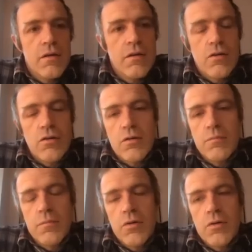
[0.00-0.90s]

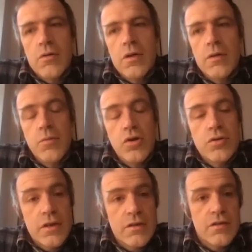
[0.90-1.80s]
or in
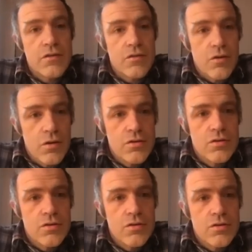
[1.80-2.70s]
most cases
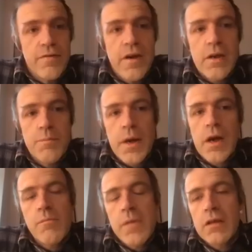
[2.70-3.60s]
also very
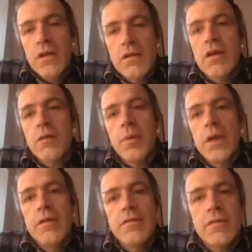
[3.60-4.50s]
paramagnetic
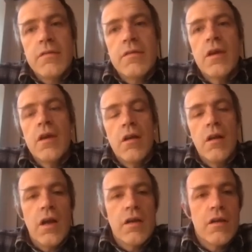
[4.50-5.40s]
places,
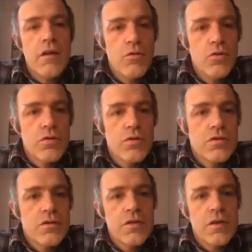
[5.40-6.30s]
like in
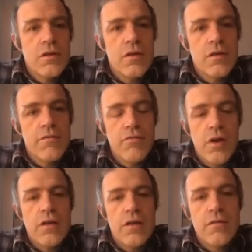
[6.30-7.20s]
Lourdes in
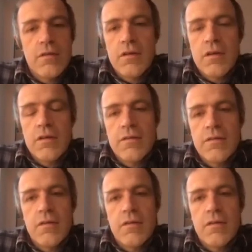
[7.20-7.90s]
France, that is